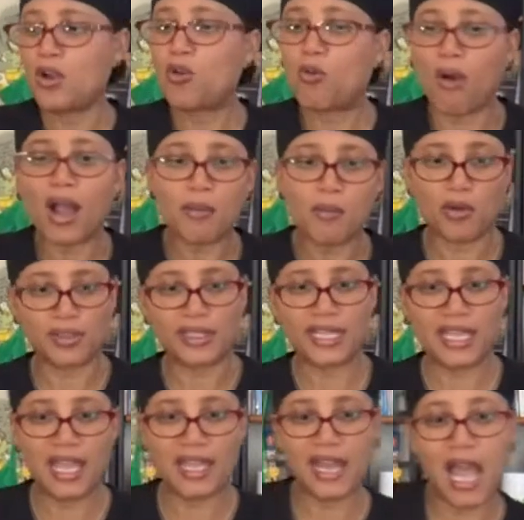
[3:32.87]

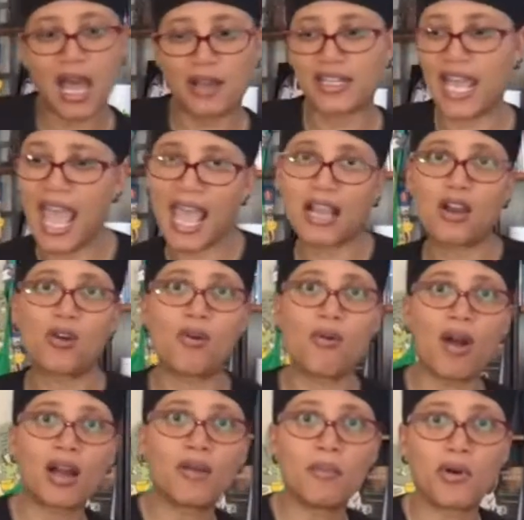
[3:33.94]
guacamole and how to hack
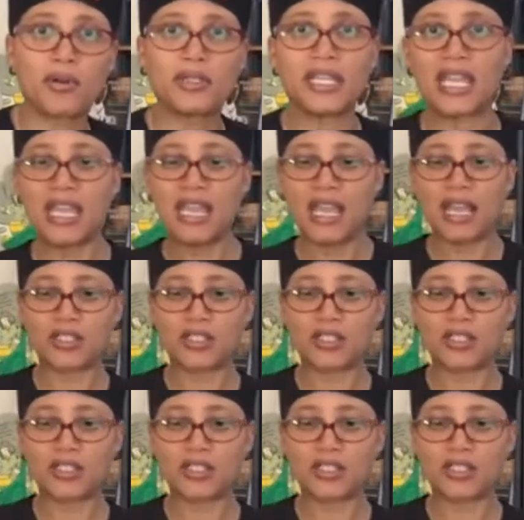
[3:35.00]
guacamole.